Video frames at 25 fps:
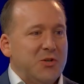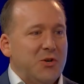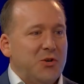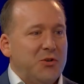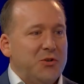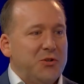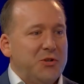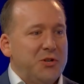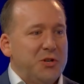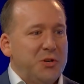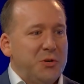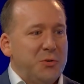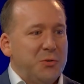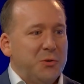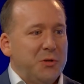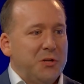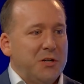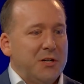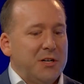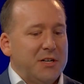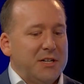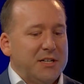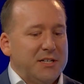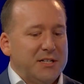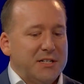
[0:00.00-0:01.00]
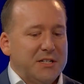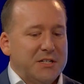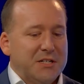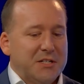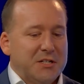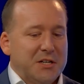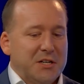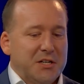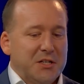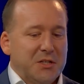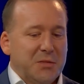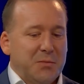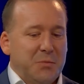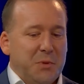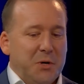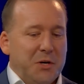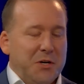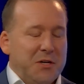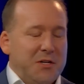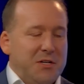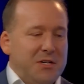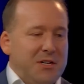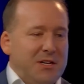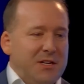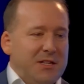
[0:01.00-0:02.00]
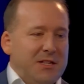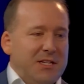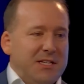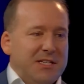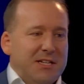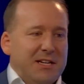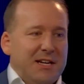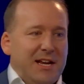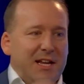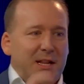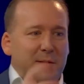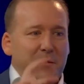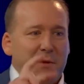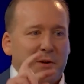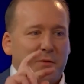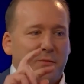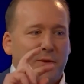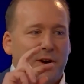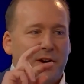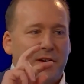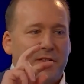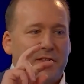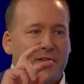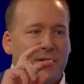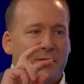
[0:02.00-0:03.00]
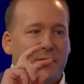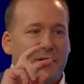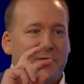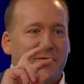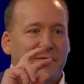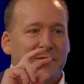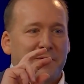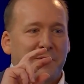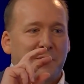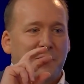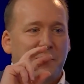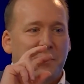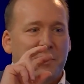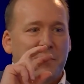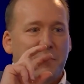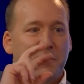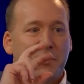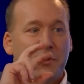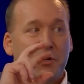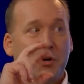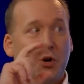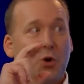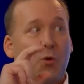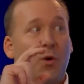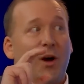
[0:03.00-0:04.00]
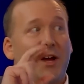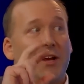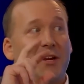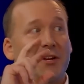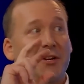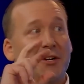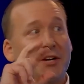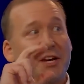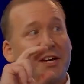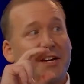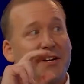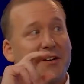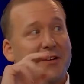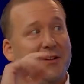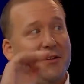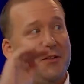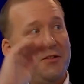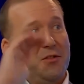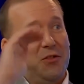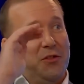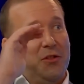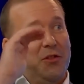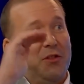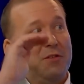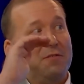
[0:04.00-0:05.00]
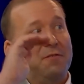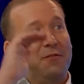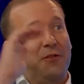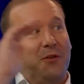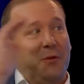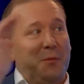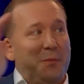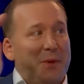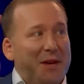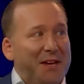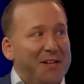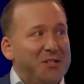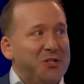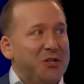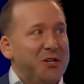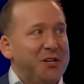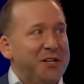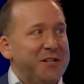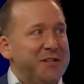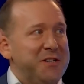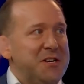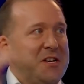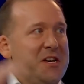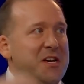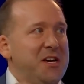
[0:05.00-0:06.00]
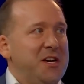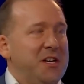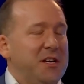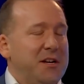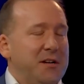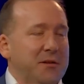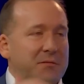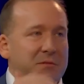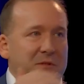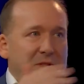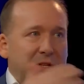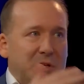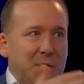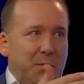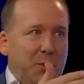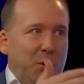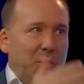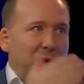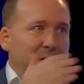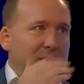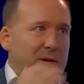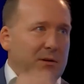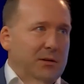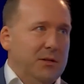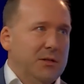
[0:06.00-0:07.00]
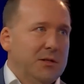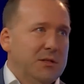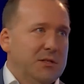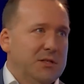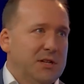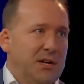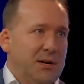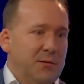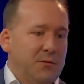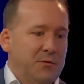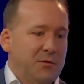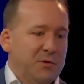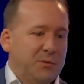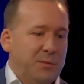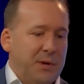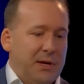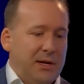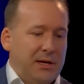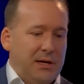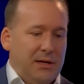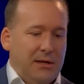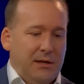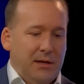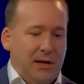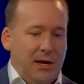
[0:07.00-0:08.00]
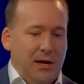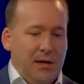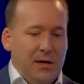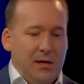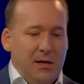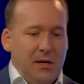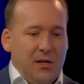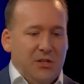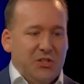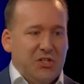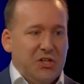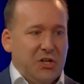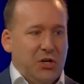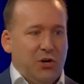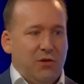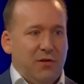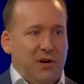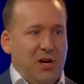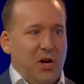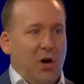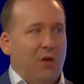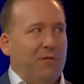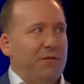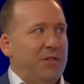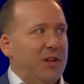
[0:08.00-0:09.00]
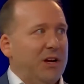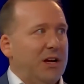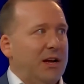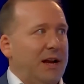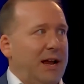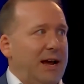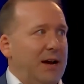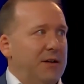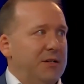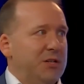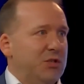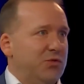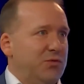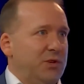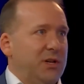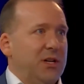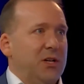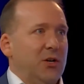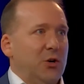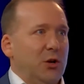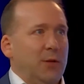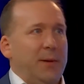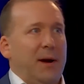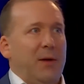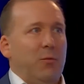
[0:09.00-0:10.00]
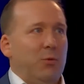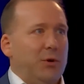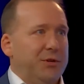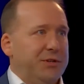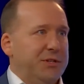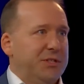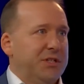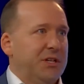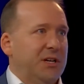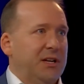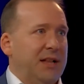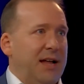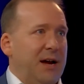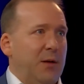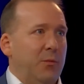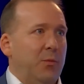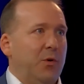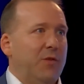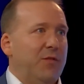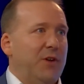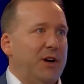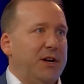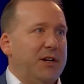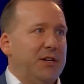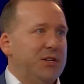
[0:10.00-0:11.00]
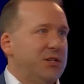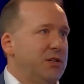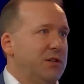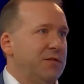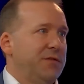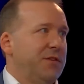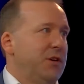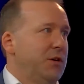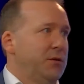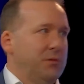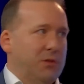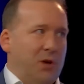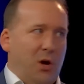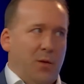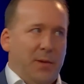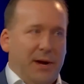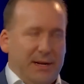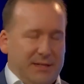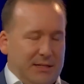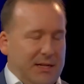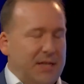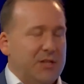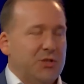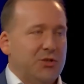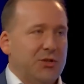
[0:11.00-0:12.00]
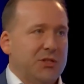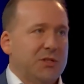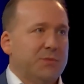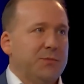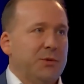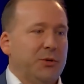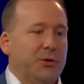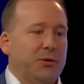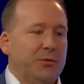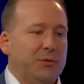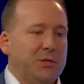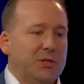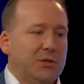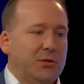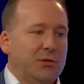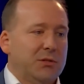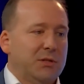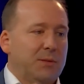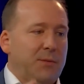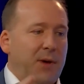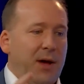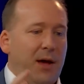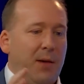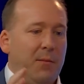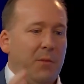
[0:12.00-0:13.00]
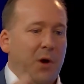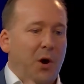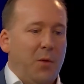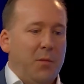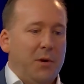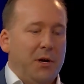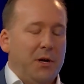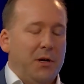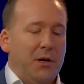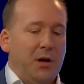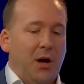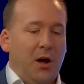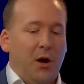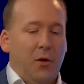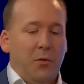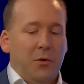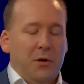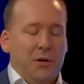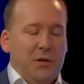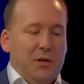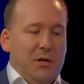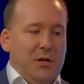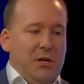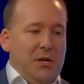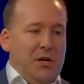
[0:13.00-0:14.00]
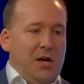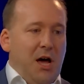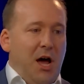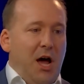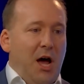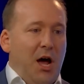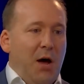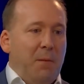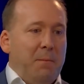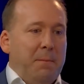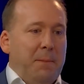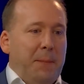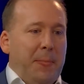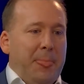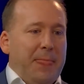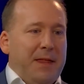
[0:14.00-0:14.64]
not new lines as such, but there's an element where I think we weren't quite looking at the full picture, to the point that Simon was making, that security of the cloud is really all about what does the cloud provider do for you, and go back to that trust model we talked about a moment ago. We'll